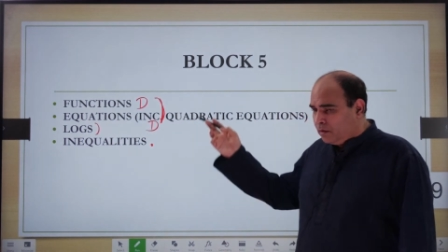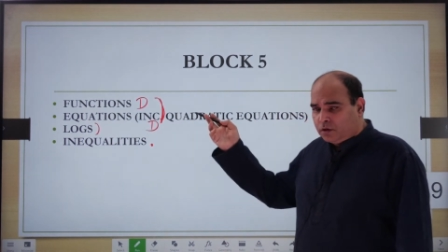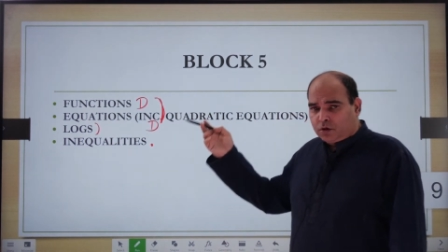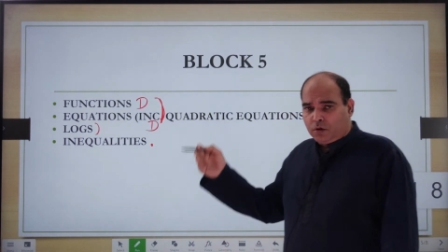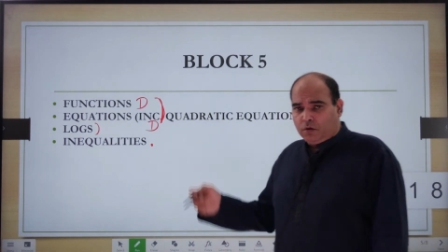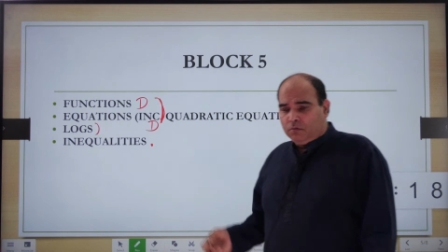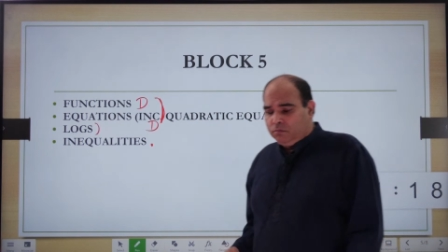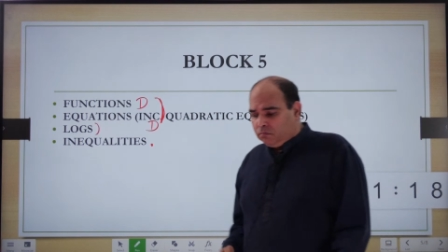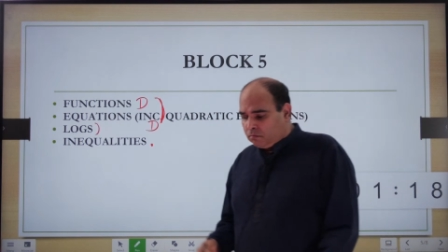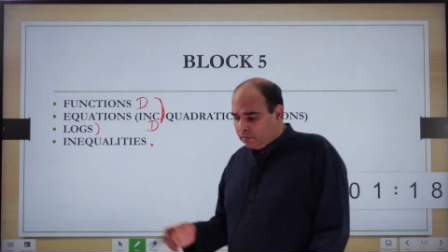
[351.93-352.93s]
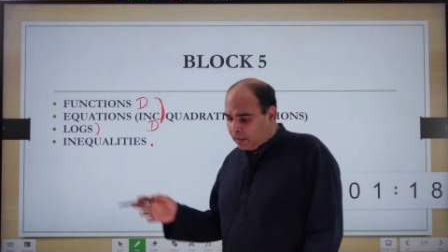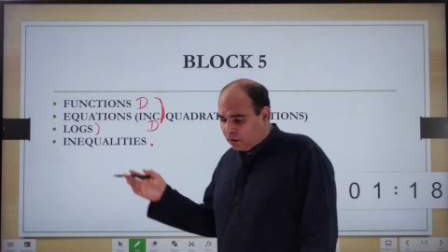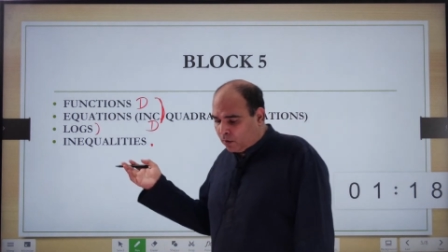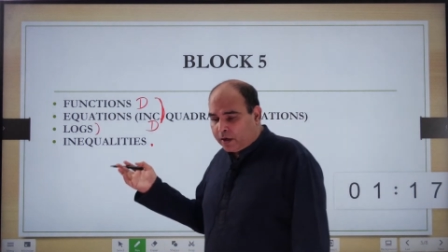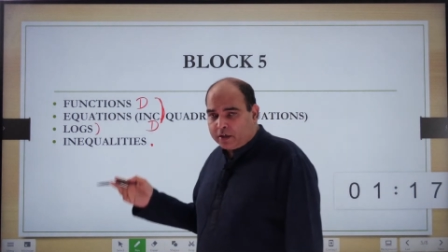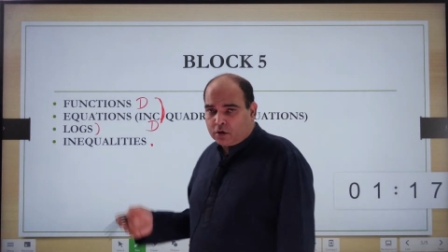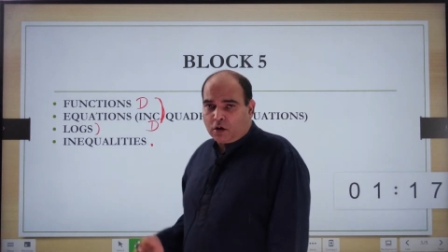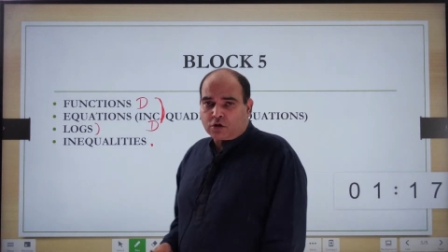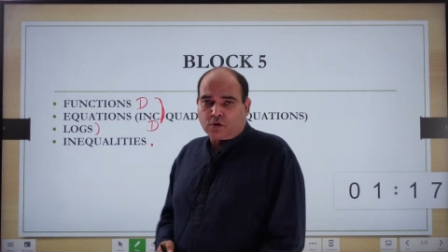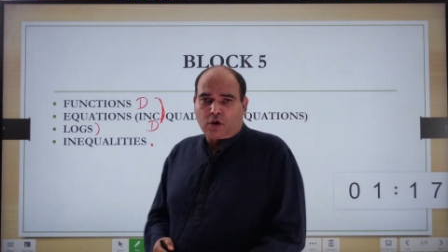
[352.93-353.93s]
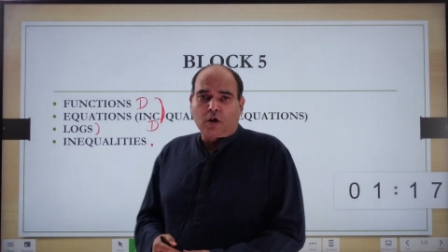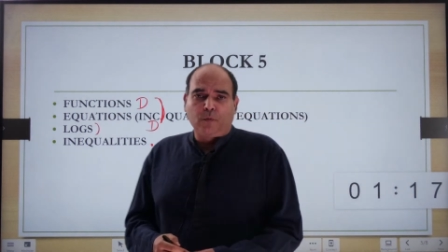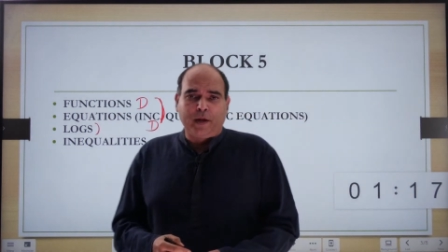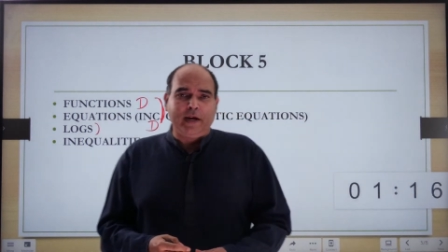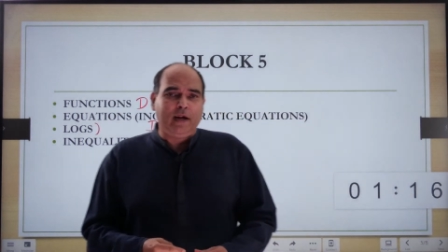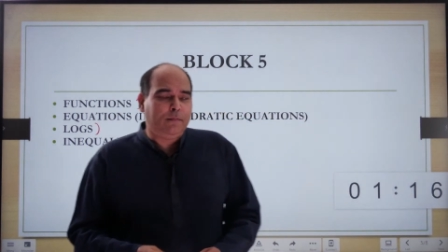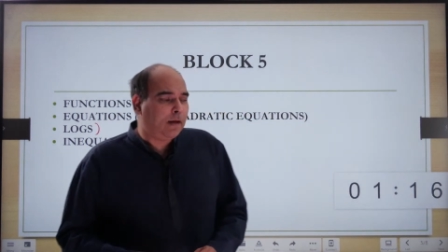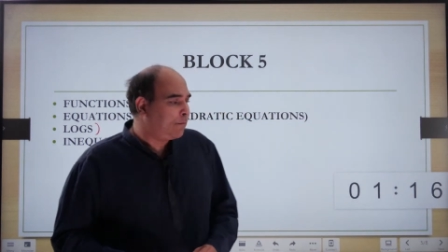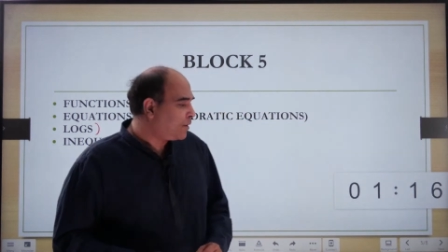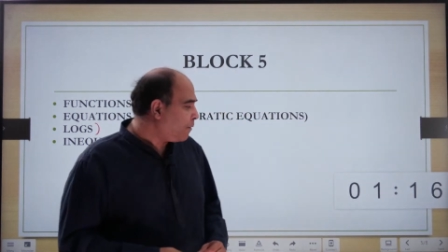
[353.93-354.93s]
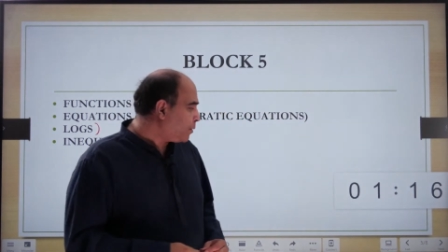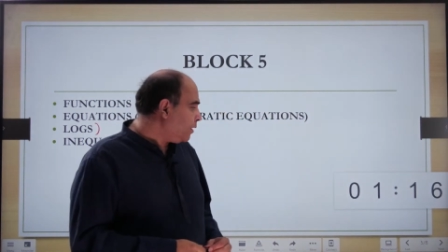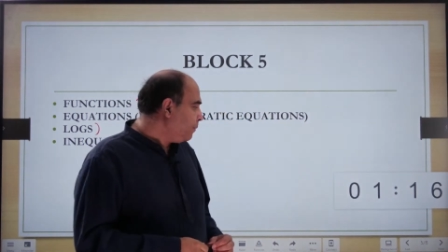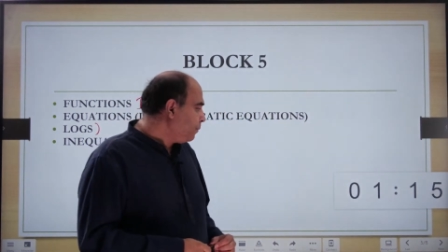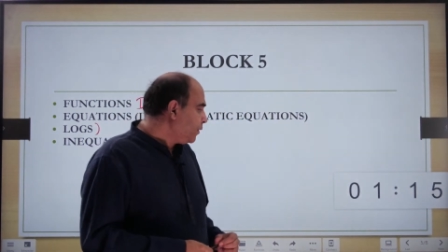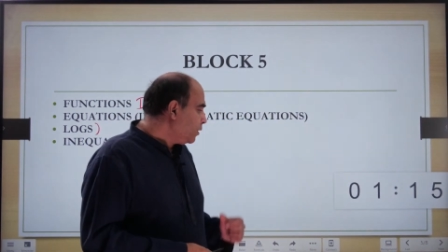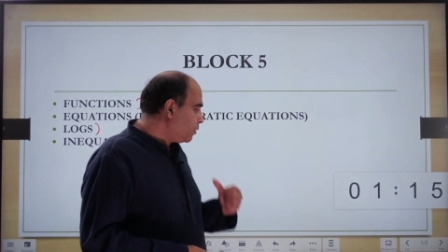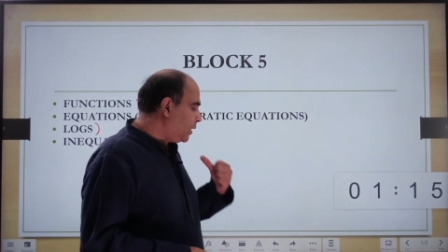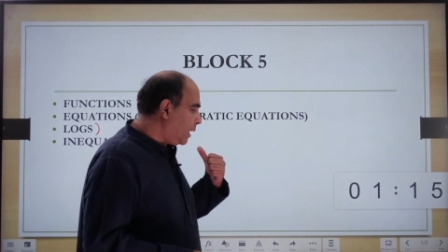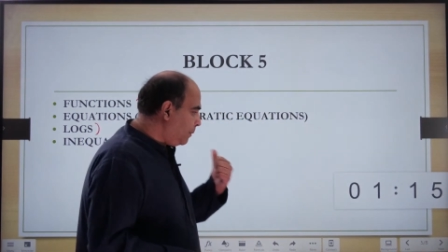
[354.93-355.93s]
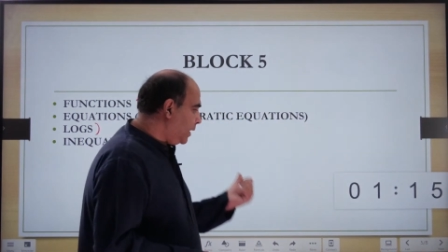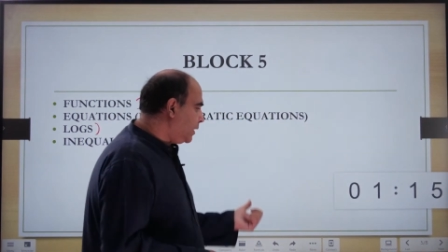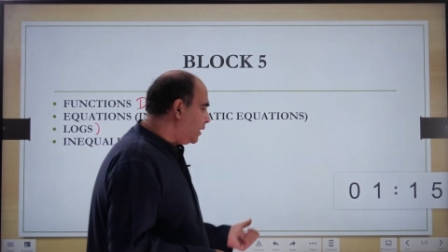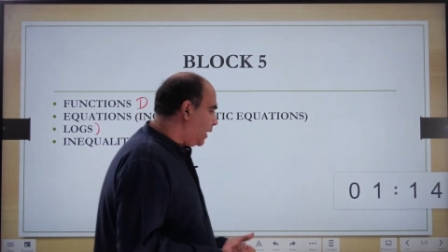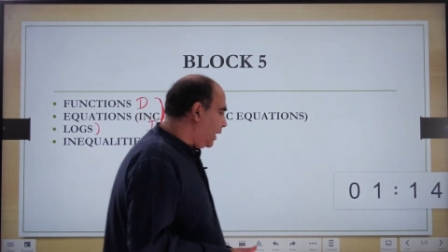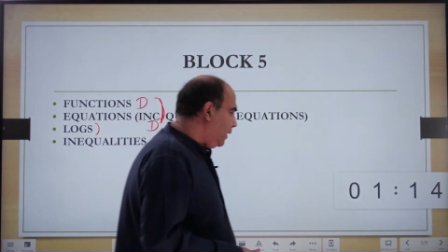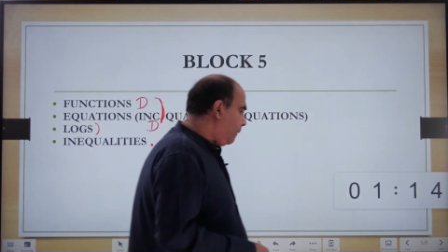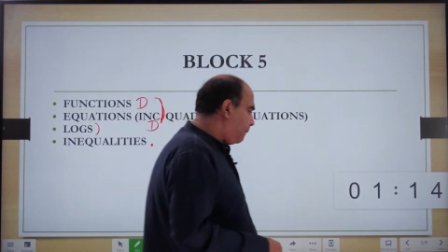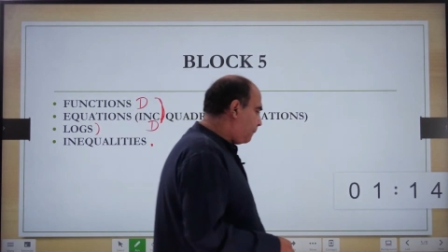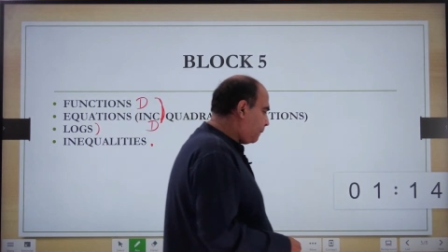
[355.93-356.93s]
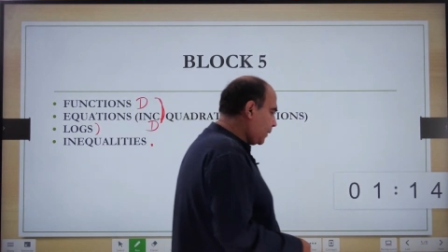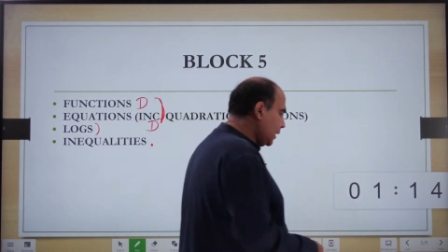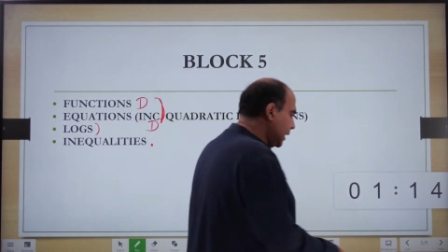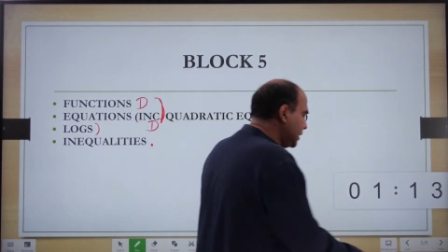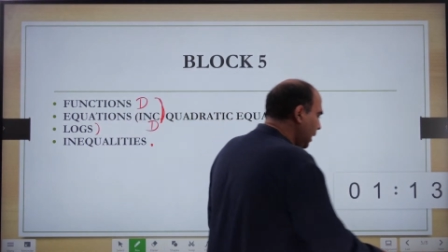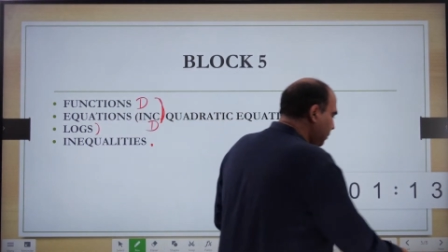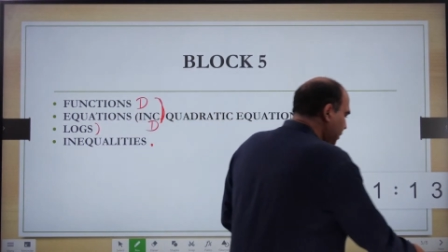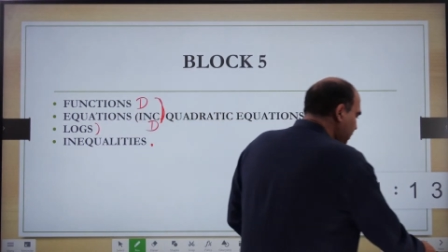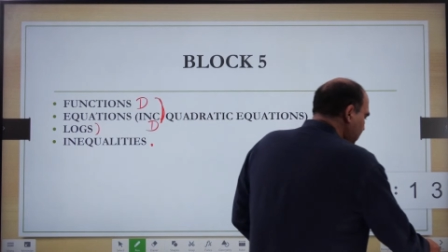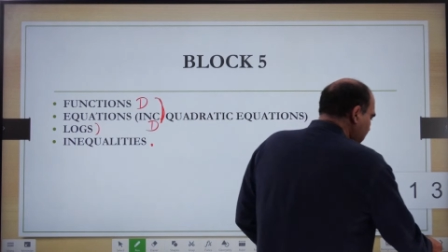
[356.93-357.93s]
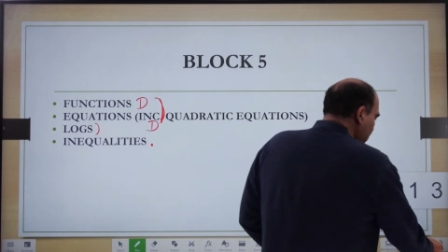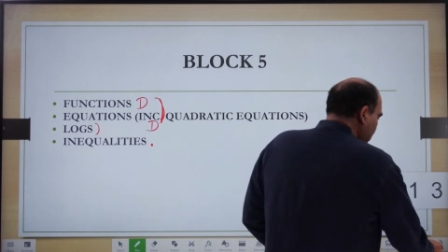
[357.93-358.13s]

So inequalities is also not a very deep dive chapter. So that makes it 10, 10 chapters.